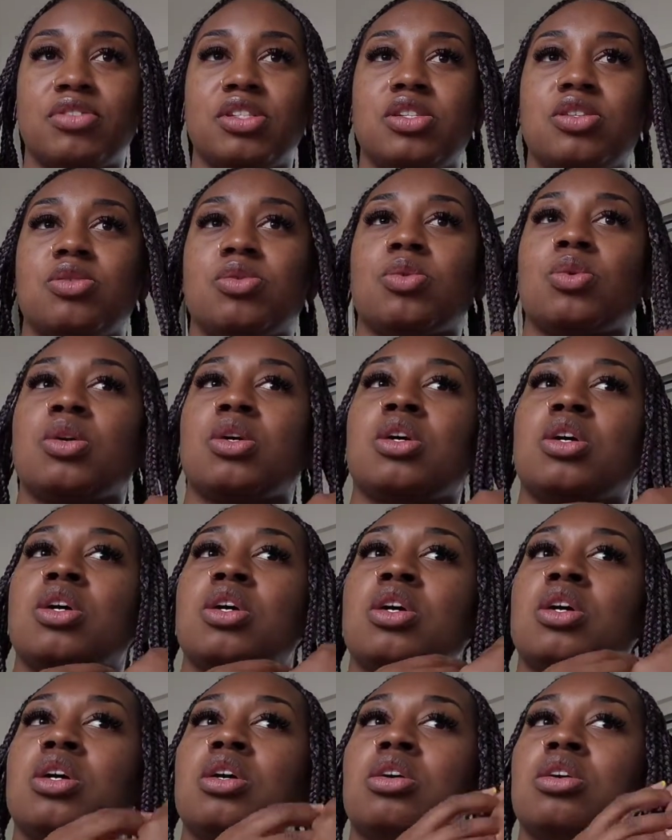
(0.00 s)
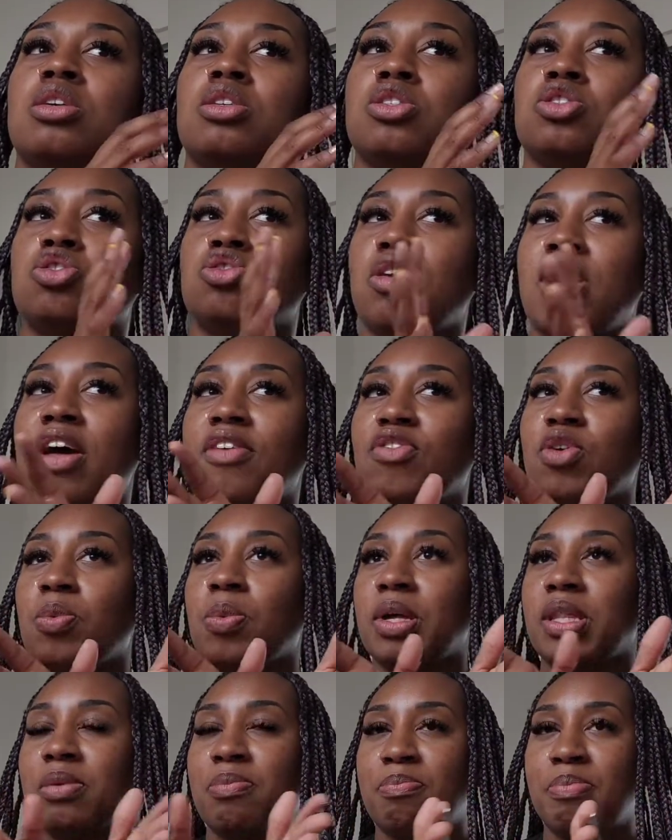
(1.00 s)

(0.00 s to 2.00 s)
to travel with